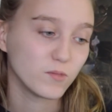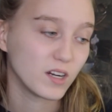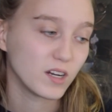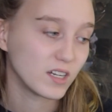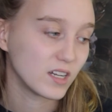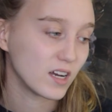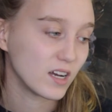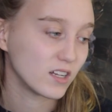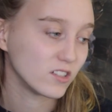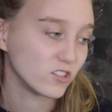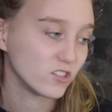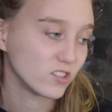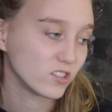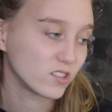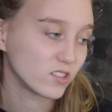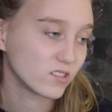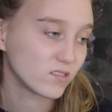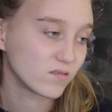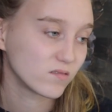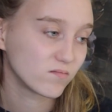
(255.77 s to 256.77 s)
Why not
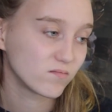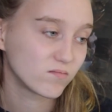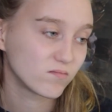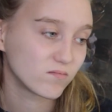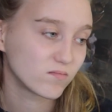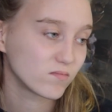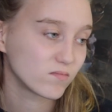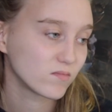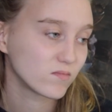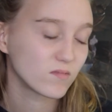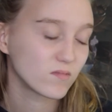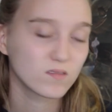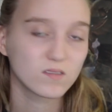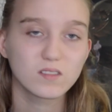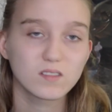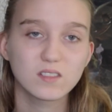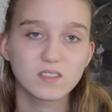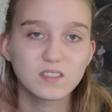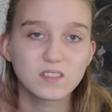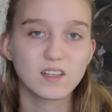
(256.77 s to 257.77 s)
just
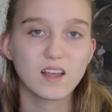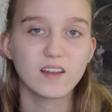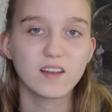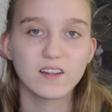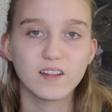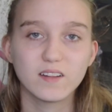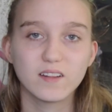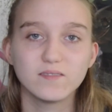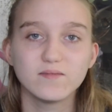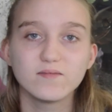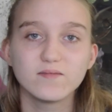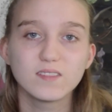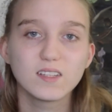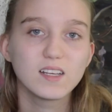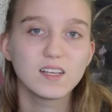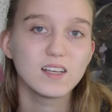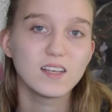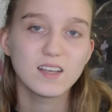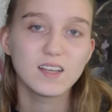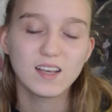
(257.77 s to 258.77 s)
send it
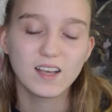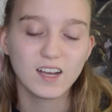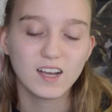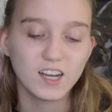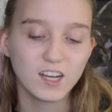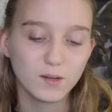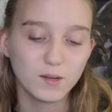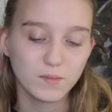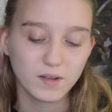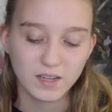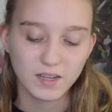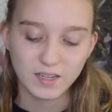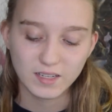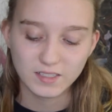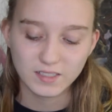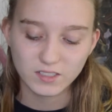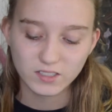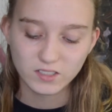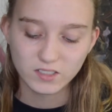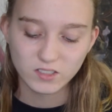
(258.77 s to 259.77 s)

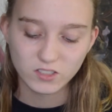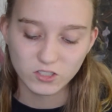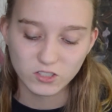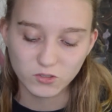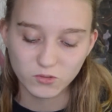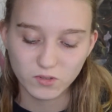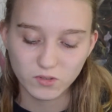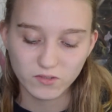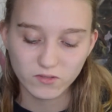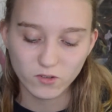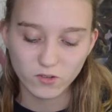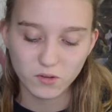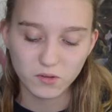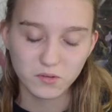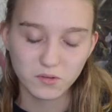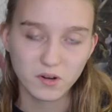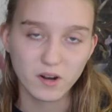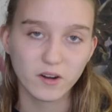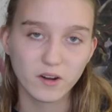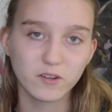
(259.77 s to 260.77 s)
and do a
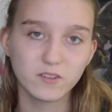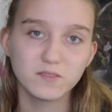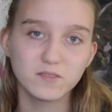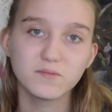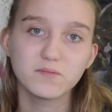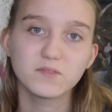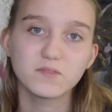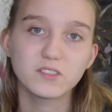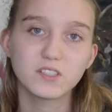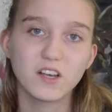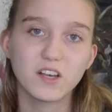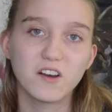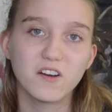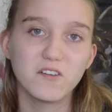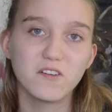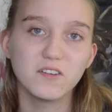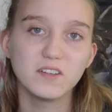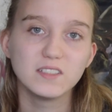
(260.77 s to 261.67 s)
full throttle? So